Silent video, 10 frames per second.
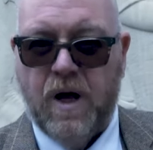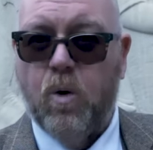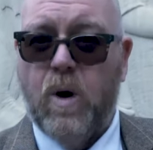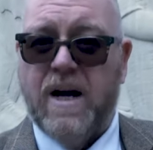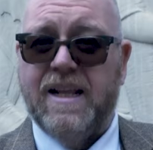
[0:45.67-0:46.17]

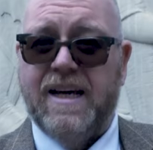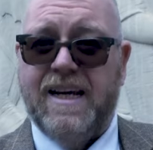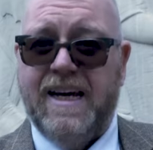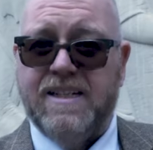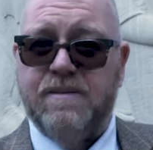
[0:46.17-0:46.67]
Where do they
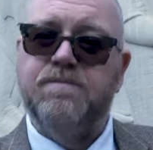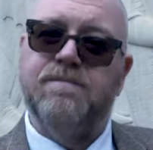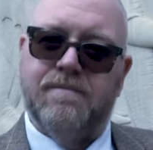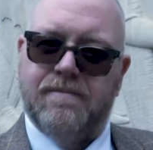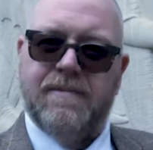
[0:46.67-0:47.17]
lead?
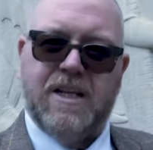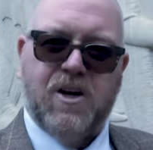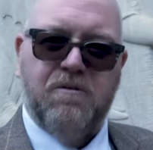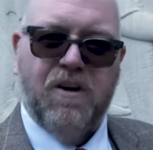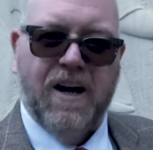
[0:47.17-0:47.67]
Let's
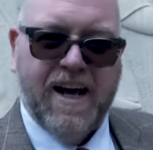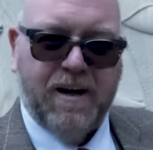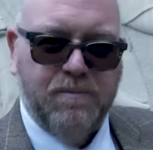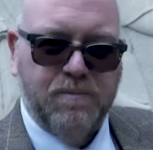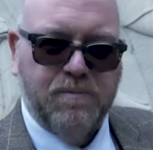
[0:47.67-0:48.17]
go and find out.